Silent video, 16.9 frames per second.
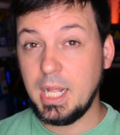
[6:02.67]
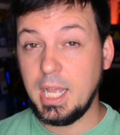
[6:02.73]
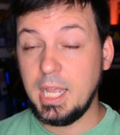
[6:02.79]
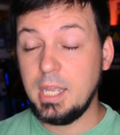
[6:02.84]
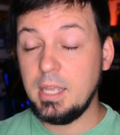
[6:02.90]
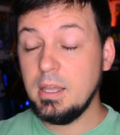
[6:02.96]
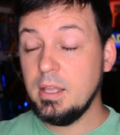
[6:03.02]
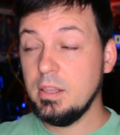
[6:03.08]

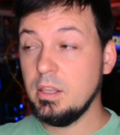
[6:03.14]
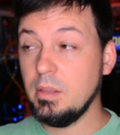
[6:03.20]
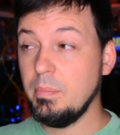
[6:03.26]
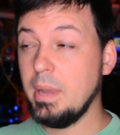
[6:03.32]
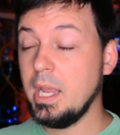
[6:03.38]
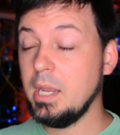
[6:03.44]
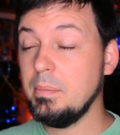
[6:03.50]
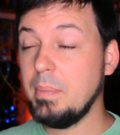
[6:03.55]
A, the
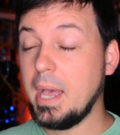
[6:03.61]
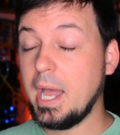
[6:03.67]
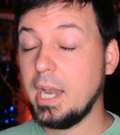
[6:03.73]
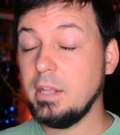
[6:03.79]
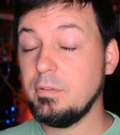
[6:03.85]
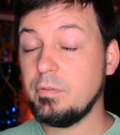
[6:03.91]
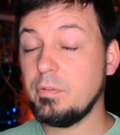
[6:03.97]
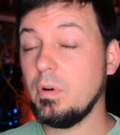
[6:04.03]
main
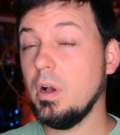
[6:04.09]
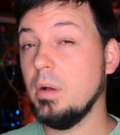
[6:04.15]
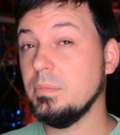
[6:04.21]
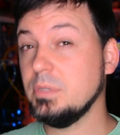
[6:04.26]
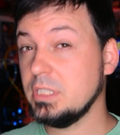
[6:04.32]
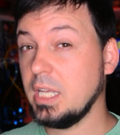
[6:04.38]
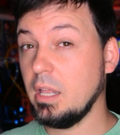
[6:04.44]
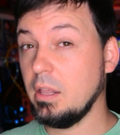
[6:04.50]
baddie
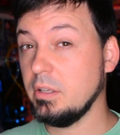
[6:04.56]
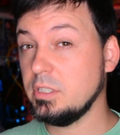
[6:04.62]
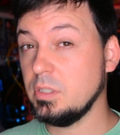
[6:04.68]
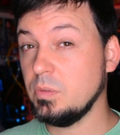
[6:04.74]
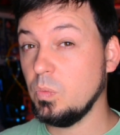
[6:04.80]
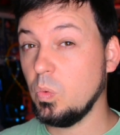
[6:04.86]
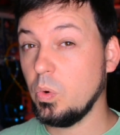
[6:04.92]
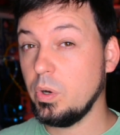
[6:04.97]
from
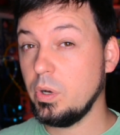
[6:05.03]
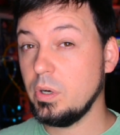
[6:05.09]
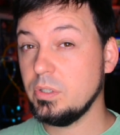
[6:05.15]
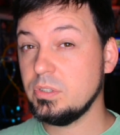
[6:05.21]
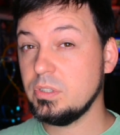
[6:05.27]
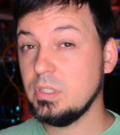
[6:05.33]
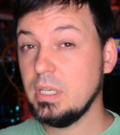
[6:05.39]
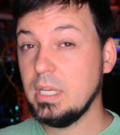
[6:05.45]
Skeleton
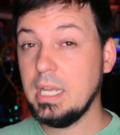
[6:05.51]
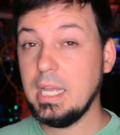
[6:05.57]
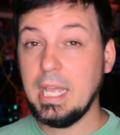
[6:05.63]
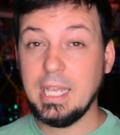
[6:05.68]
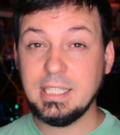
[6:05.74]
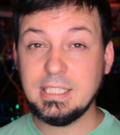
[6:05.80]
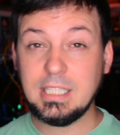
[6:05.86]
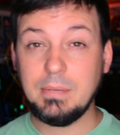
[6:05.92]
Warriors.
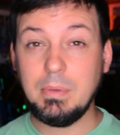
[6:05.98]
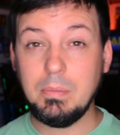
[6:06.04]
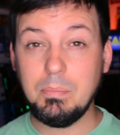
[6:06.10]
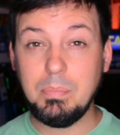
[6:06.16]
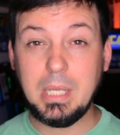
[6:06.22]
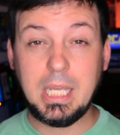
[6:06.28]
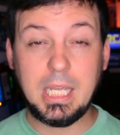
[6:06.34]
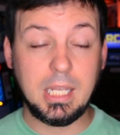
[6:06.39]
Exhibit
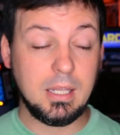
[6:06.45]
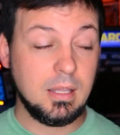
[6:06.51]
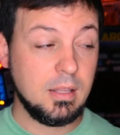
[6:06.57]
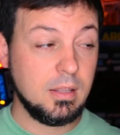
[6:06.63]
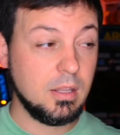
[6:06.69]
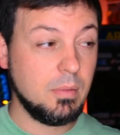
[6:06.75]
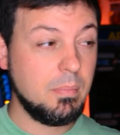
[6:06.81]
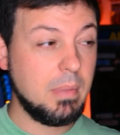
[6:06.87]
B,
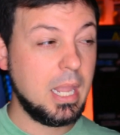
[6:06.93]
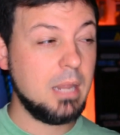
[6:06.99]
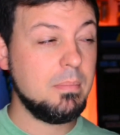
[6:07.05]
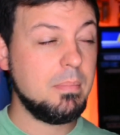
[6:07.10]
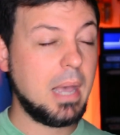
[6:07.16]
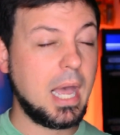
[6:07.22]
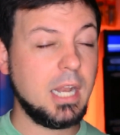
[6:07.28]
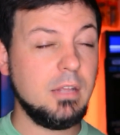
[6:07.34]
the main
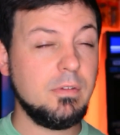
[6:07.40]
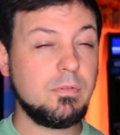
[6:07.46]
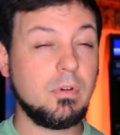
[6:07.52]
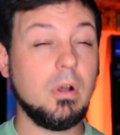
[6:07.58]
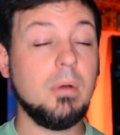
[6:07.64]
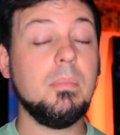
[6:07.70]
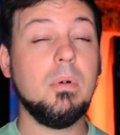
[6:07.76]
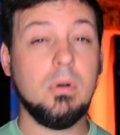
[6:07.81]
baddie
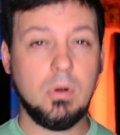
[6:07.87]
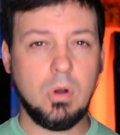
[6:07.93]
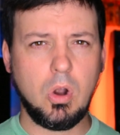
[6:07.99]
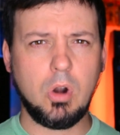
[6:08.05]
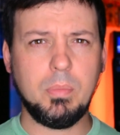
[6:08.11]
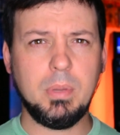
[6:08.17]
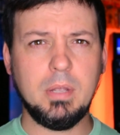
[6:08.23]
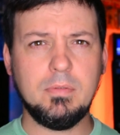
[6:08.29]
from
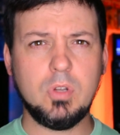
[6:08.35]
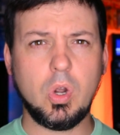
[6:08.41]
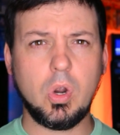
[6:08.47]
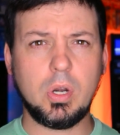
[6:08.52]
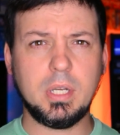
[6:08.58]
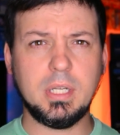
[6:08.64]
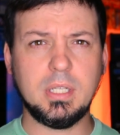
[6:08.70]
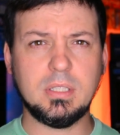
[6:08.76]
Army of
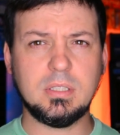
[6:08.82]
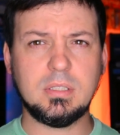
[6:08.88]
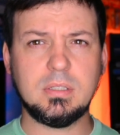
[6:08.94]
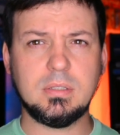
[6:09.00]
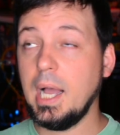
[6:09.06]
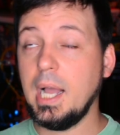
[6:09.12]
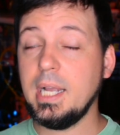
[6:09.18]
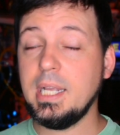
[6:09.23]
Darkness.
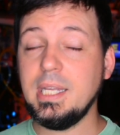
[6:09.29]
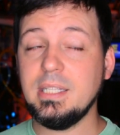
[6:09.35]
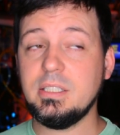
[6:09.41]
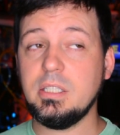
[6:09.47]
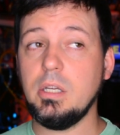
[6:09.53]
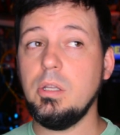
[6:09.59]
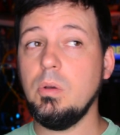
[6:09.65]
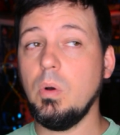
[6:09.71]
I can't
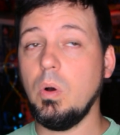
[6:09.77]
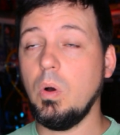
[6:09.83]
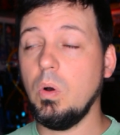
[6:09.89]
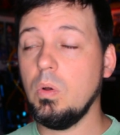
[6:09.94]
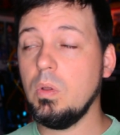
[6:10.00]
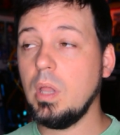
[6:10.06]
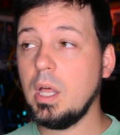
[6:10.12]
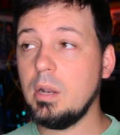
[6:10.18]
tell you a
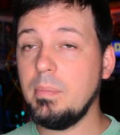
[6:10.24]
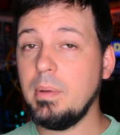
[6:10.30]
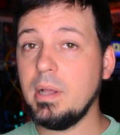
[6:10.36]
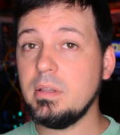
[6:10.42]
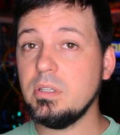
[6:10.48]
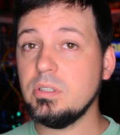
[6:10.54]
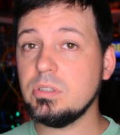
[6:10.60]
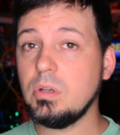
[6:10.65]
whole lot
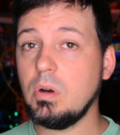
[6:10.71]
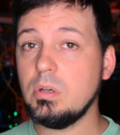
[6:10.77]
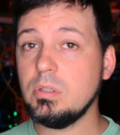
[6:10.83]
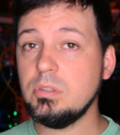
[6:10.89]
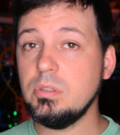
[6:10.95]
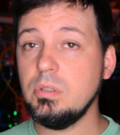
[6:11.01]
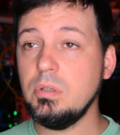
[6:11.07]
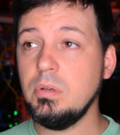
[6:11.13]
about this
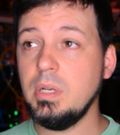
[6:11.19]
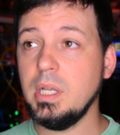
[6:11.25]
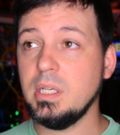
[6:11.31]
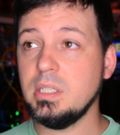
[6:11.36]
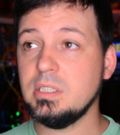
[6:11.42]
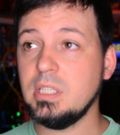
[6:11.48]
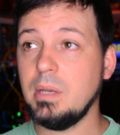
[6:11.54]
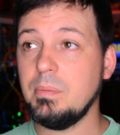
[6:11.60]
cartoon
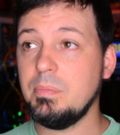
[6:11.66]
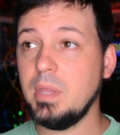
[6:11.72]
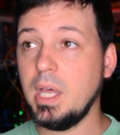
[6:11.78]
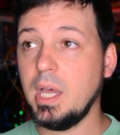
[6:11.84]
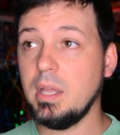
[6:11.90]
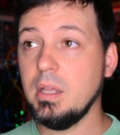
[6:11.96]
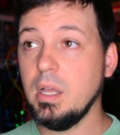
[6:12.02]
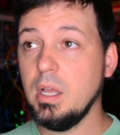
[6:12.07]
except
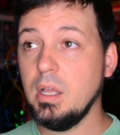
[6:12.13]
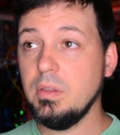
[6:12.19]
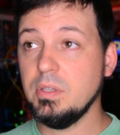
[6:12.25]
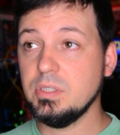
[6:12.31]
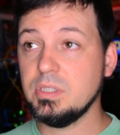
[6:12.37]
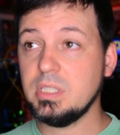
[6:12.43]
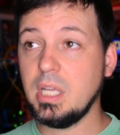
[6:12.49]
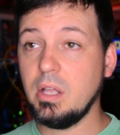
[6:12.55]
that
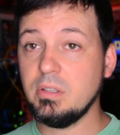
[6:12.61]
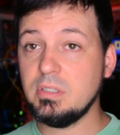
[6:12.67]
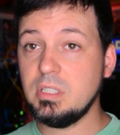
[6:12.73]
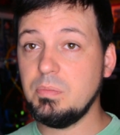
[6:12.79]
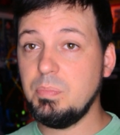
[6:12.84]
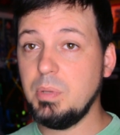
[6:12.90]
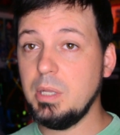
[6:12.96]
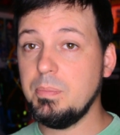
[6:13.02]
the
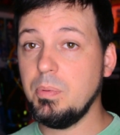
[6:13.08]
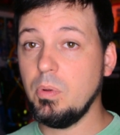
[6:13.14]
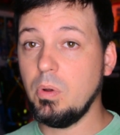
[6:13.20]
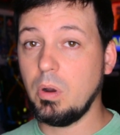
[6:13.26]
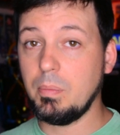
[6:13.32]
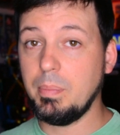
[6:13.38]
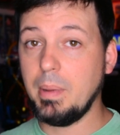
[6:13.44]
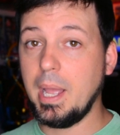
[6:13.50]
skeleton people
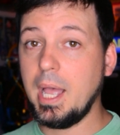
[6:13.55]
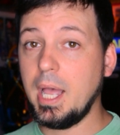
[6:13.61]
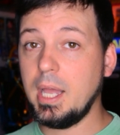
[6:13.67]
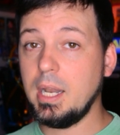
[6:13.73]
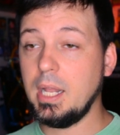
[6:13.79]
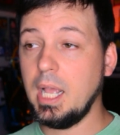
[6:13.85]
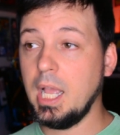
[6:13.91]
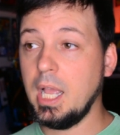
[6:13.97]
are
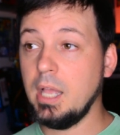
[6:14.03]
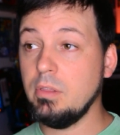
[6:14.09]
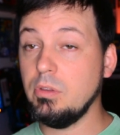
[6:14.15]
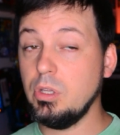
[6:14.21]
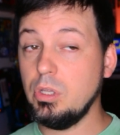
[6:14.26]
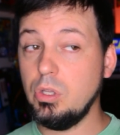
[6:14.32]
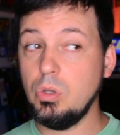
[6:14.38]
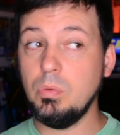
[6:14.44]
bad and
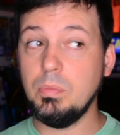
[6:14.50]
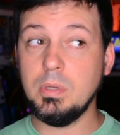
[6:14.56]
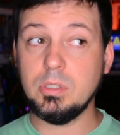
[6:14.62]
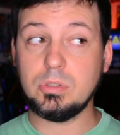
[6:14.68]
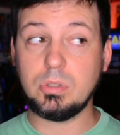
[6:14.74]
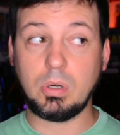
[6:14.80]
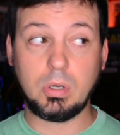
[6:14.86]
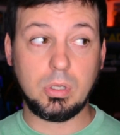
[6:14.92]
the
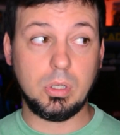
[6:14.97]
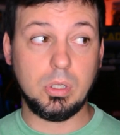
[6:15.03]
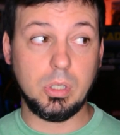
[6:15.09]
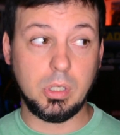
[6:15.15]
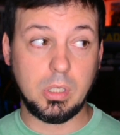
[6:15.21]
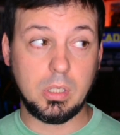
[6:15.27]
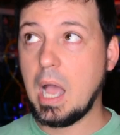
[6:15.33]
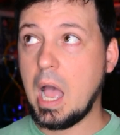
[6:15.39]
humans are
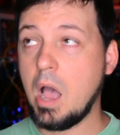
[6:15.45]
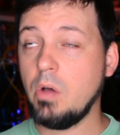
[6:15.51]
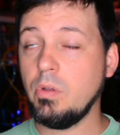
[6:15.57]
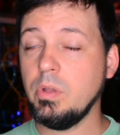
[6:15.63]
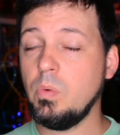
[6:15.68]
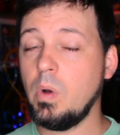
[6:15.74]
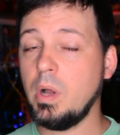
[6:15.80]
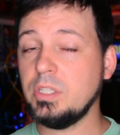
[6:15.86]
good. I
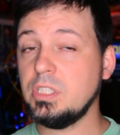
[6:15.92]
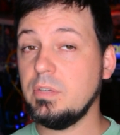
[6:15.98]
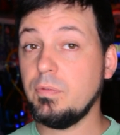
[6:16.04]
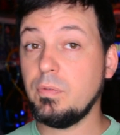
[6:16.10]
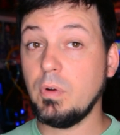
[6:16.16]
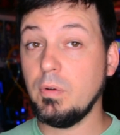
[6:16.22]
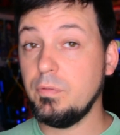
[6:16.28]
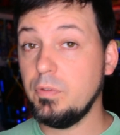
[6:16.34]
only watched it
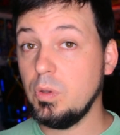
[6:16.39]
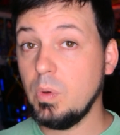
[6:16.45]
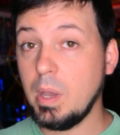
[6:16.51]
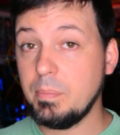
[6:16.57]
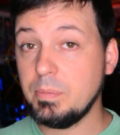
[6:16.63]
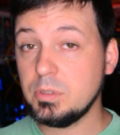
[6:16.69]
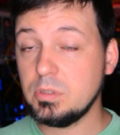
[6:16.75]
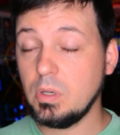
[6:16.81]
for a few
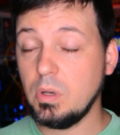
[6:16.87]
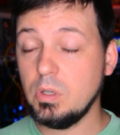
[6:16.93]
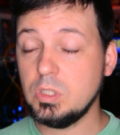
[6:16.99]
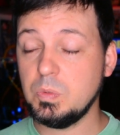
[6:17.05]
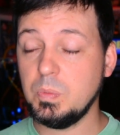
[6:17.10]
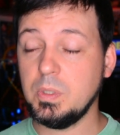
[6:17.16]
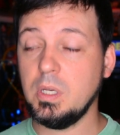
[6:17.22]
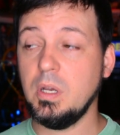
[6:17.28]

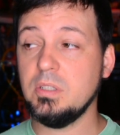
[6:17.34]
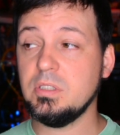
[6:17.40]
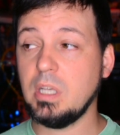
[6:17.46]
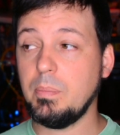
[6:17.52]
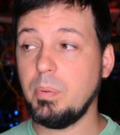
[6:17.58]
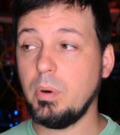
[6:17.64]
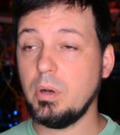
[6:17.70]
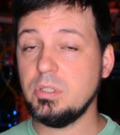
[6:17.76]
episodes because
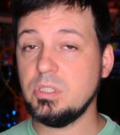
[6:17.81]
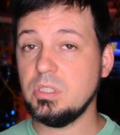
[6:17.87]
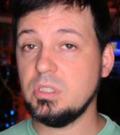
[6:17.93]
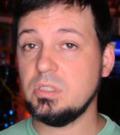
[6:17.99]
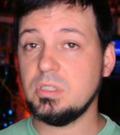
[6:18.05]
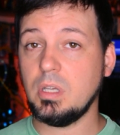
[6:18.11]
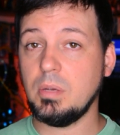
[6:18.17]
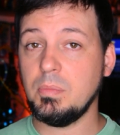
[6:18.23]
I
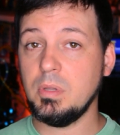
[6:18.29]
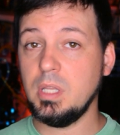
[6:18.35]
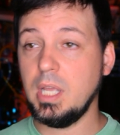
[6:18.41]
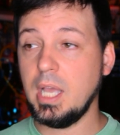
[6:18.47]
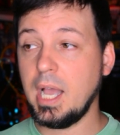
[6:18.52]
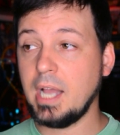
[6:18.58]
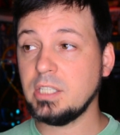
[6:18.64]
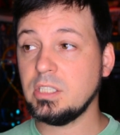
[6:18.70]
purchased some of
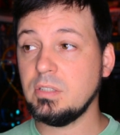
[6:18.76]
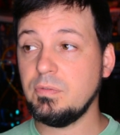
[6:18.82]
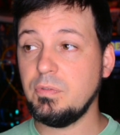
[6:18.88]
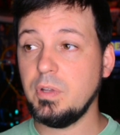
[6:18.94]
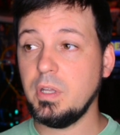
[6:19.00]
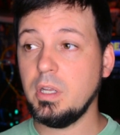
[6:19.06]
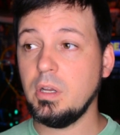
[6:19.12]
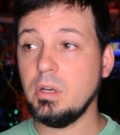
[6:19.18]
the action
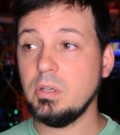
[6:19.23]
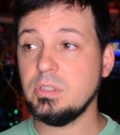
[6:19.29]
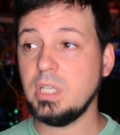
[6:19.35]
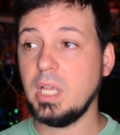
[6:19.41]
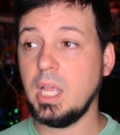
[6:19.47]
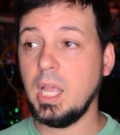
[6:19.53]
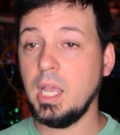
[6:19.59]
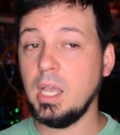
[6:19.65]
figures
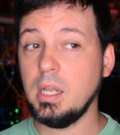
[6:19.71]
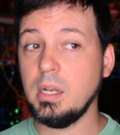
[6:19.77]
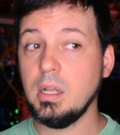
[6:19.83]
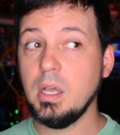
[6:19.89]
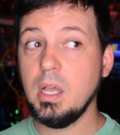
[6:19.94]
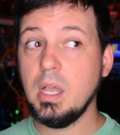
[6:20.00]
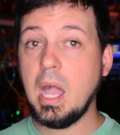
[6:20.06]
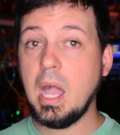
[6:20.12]
and
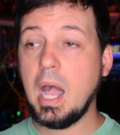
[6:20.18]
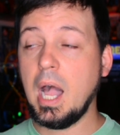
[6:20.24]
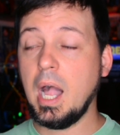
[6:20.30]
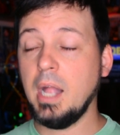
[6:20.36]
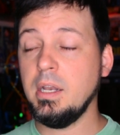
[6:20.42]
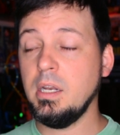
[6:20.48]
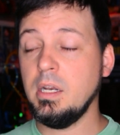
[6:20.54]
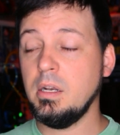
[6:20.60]

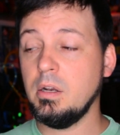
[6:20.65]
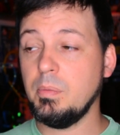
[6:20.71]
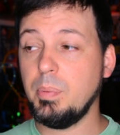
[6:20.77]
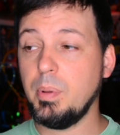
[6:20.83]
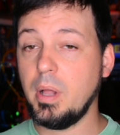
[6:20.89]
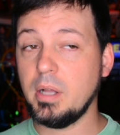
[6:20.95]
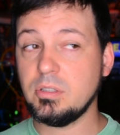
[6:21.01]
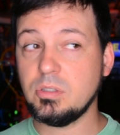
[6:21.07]
I needed a
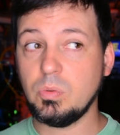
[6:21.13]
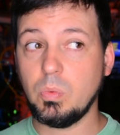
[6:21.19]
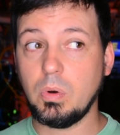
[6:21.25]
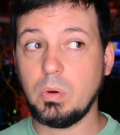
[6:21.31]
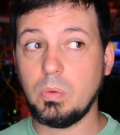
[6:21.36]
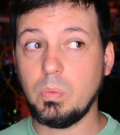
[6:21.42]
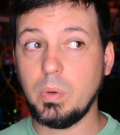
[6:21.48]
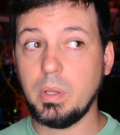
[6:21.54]
plot to
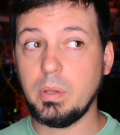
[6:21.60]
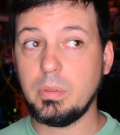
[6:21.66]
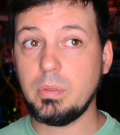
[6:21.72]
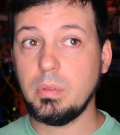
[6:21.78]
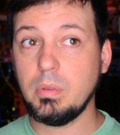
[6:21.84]
work with.